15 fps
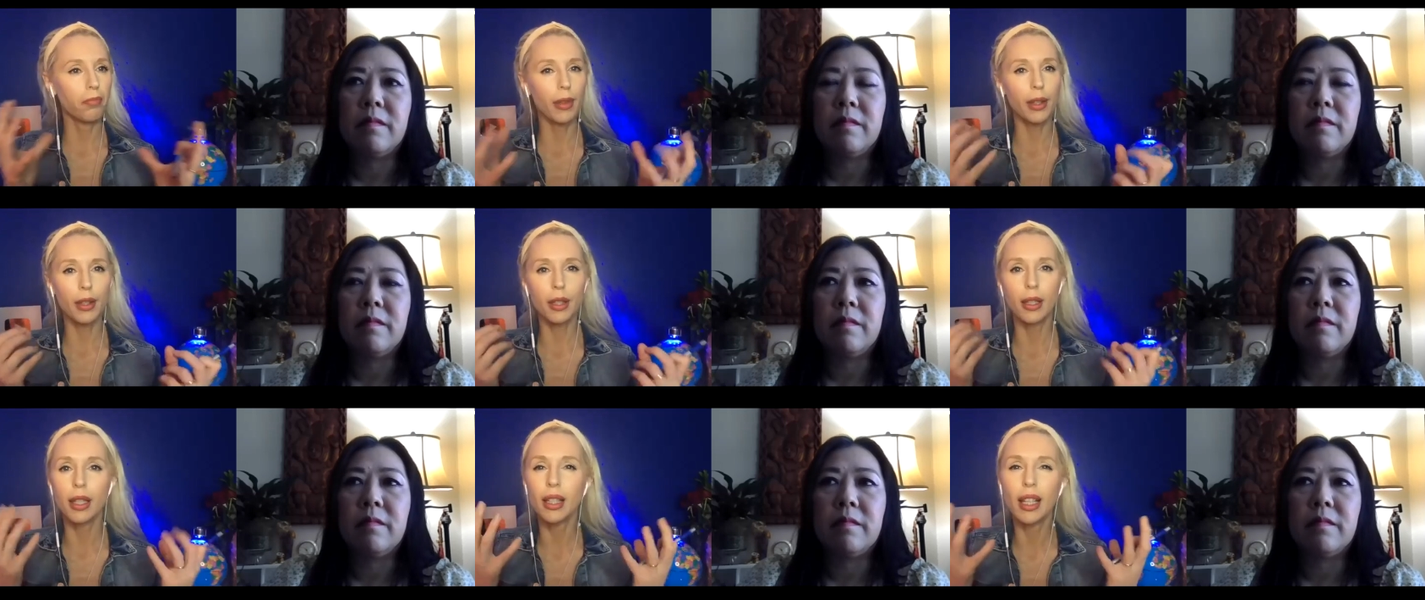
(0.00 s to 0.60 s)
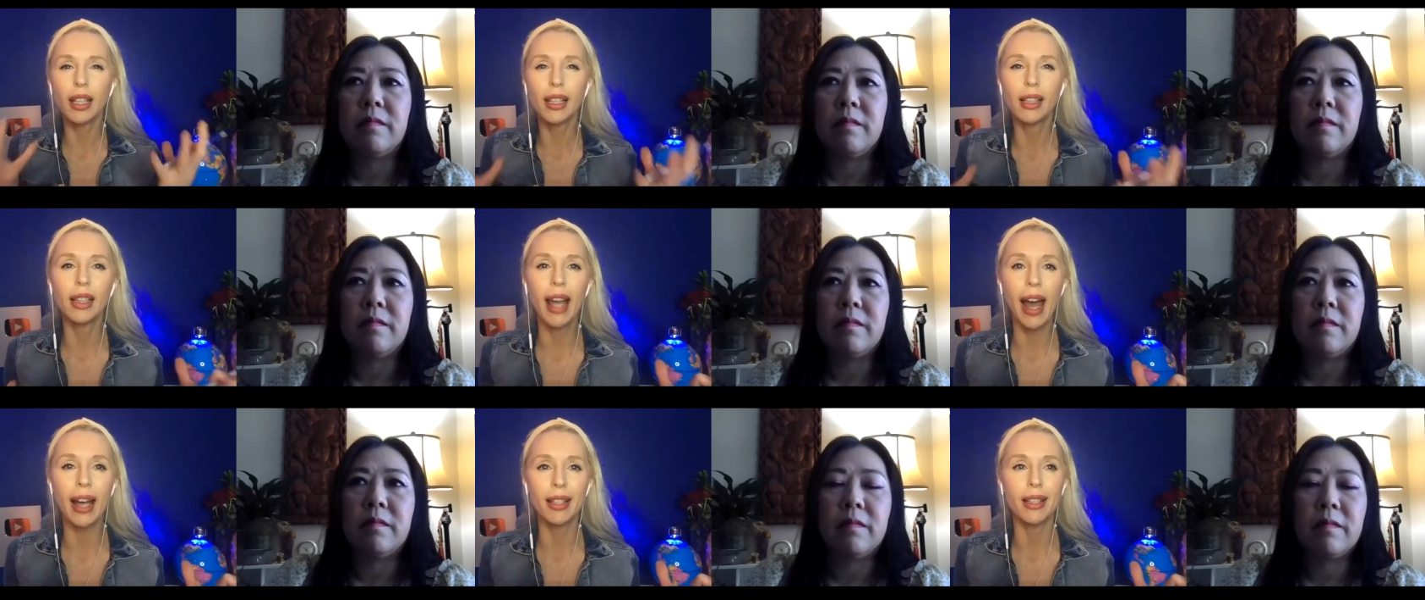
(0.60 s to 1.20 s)
Speaker 1: It's like a
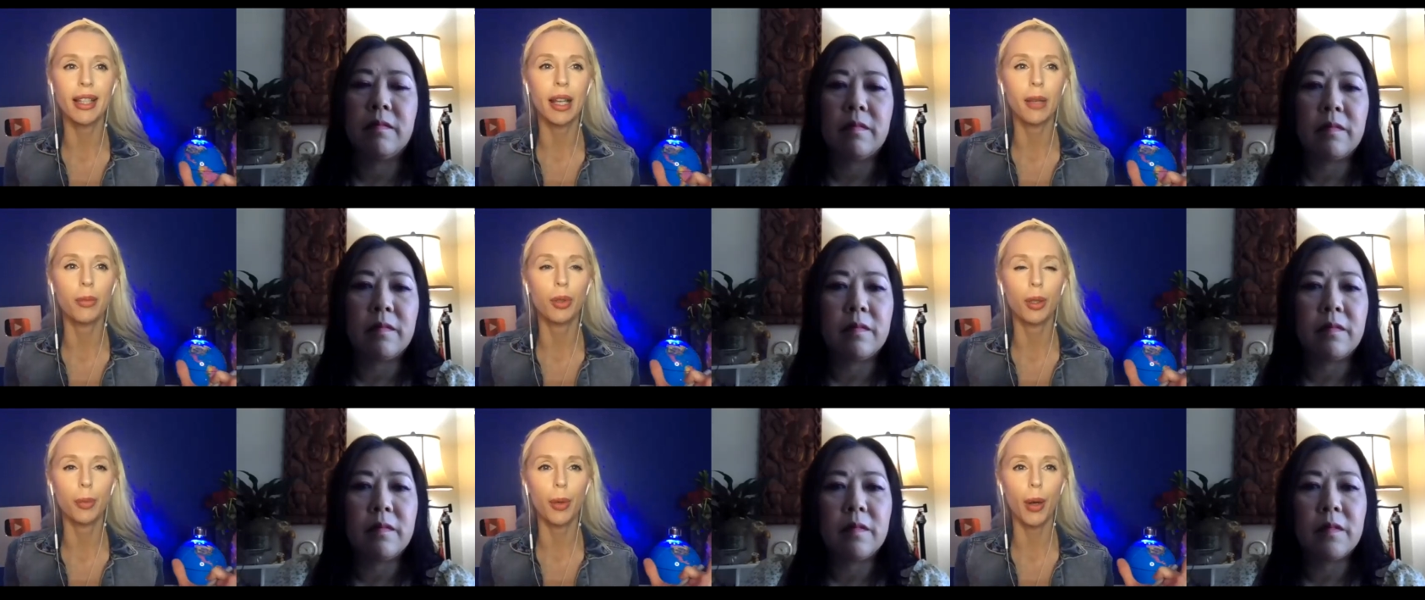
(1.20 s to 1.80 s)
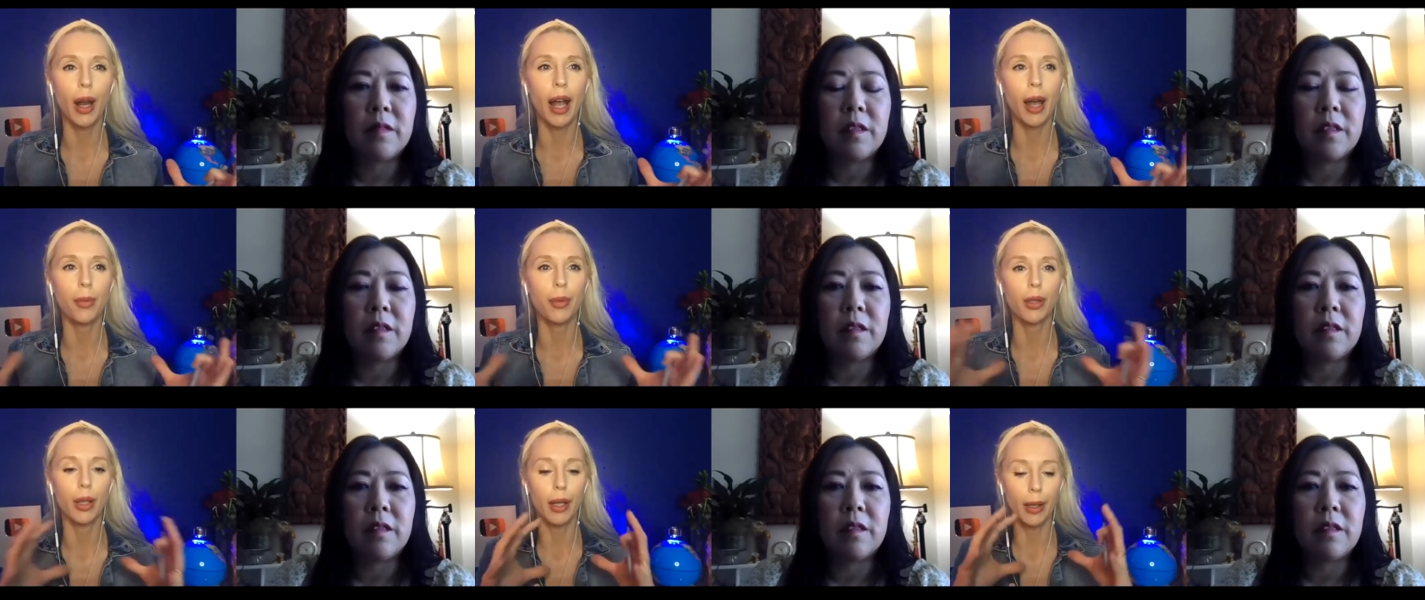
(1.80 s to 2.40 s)
last name, or perhaps
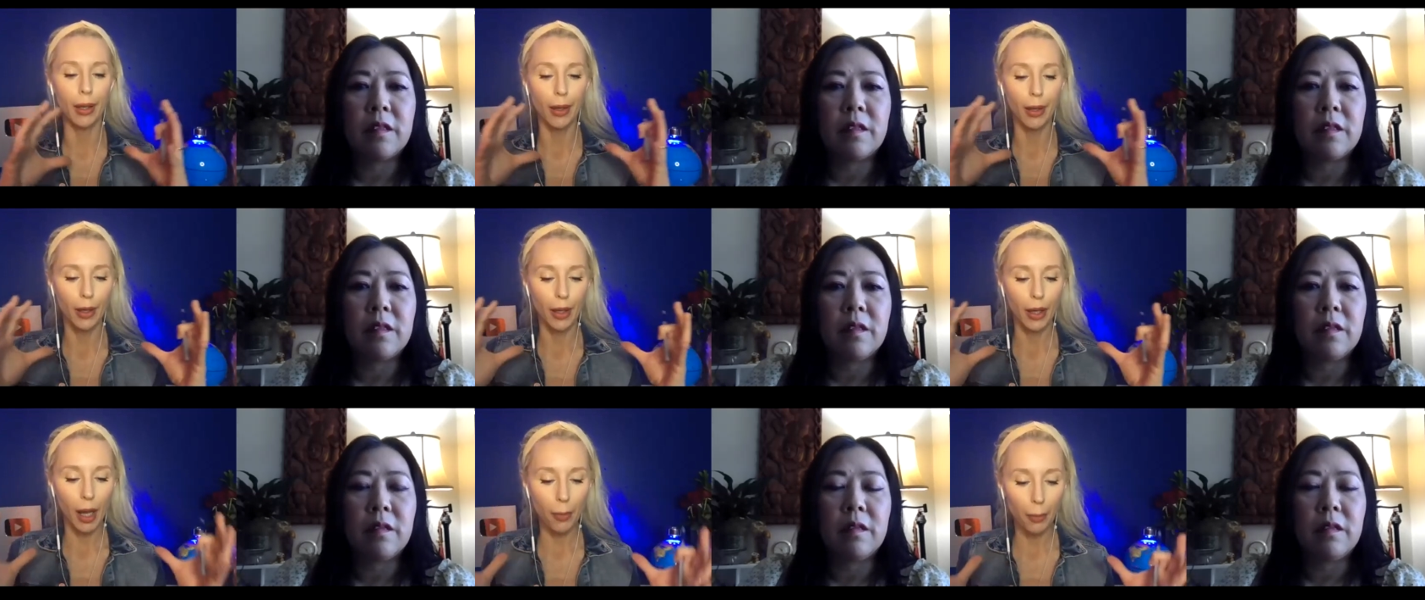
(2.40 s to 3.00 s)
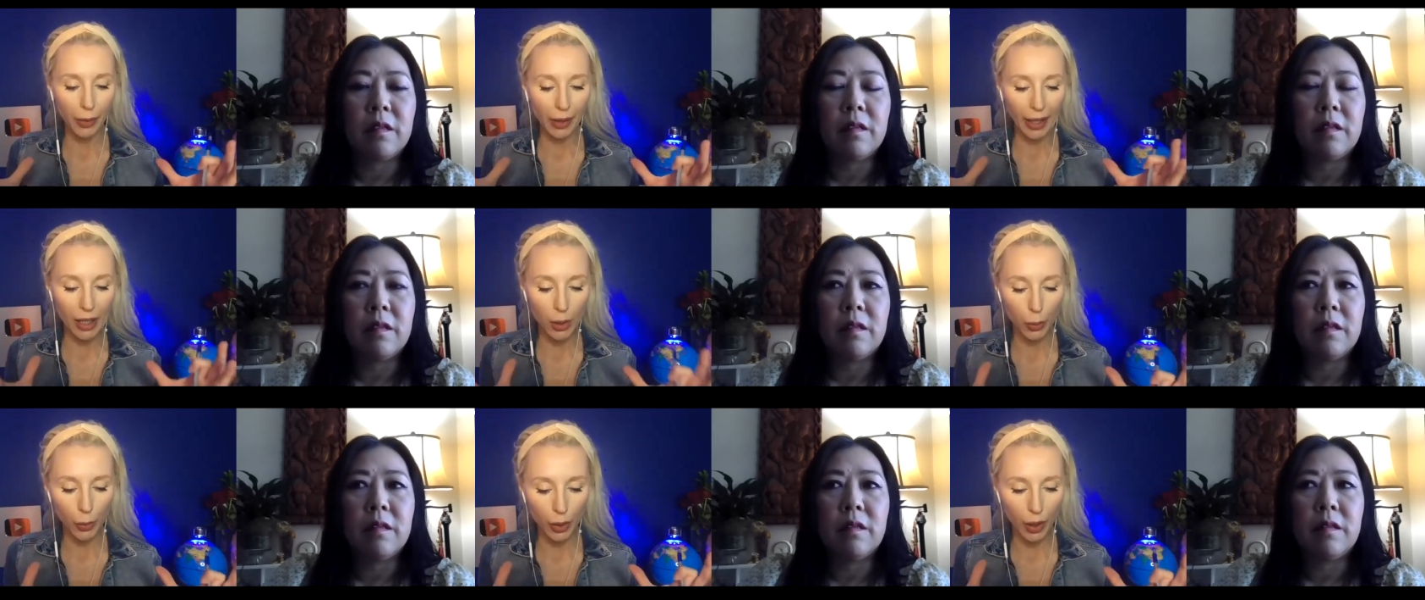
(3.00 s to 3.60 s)
like a place
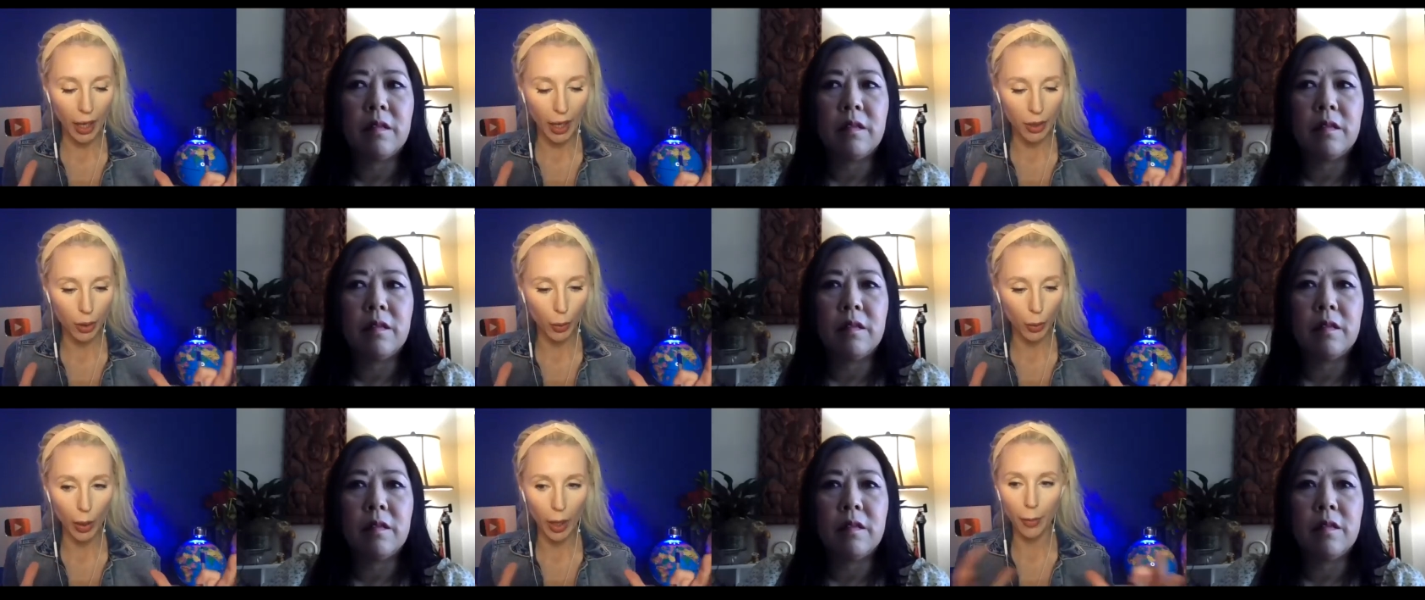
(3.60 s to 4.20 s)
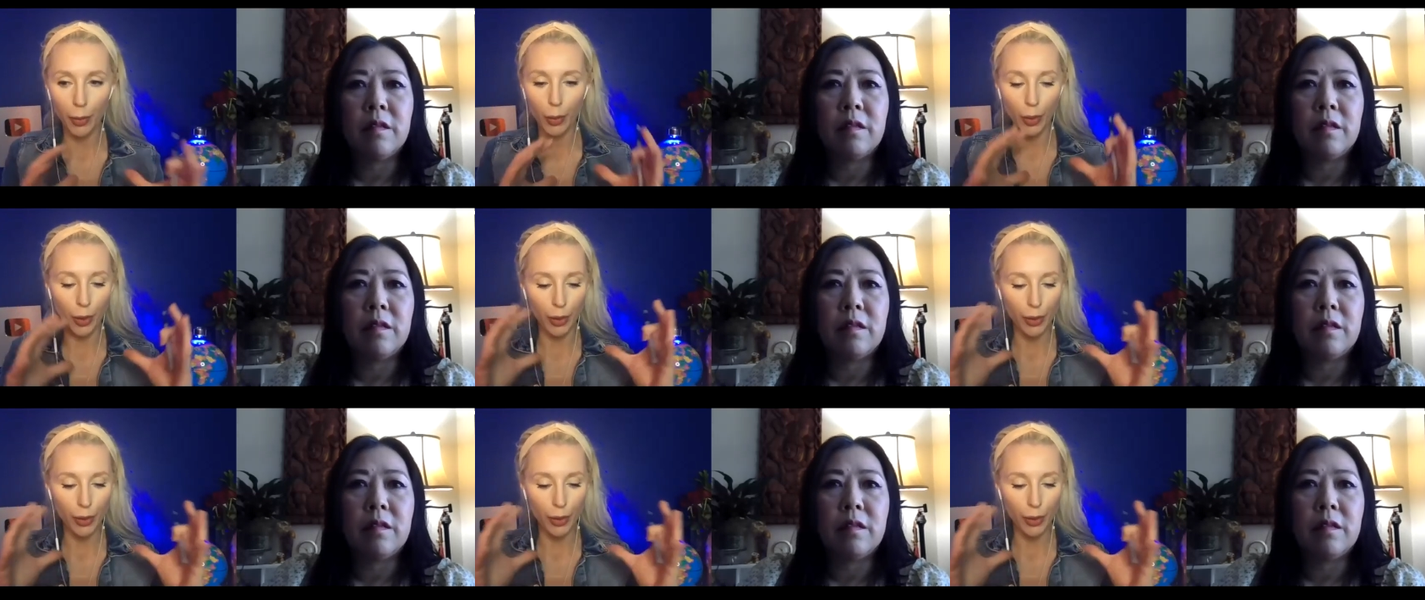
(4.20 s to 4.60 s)
where you guys grew up, or